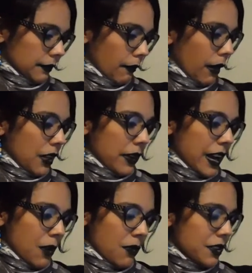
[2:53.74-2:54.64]
By the way,
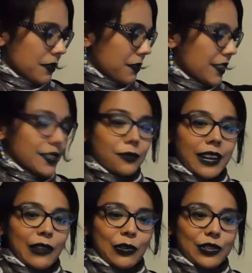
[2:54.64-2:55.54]
how wonderful is the
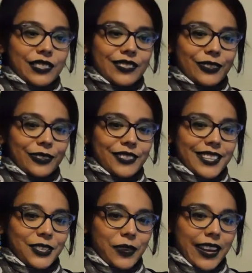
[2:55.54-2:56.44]
wife who just sort of
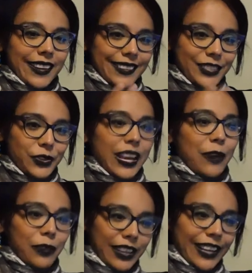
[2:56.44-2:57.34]
says, "Okay, it's okay.
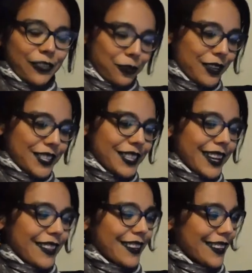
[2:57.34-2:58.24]
We're gonna get through this
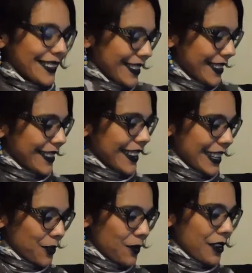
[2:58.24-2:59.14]
together." All right,
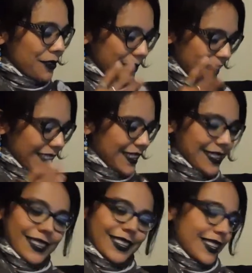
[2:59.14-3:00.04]
that's wonderful.
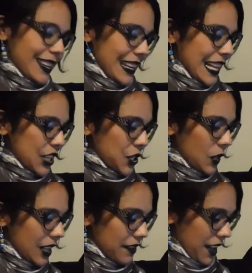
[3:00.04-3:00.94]
That's that's true
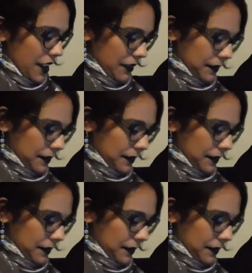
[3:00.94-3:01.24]
love there.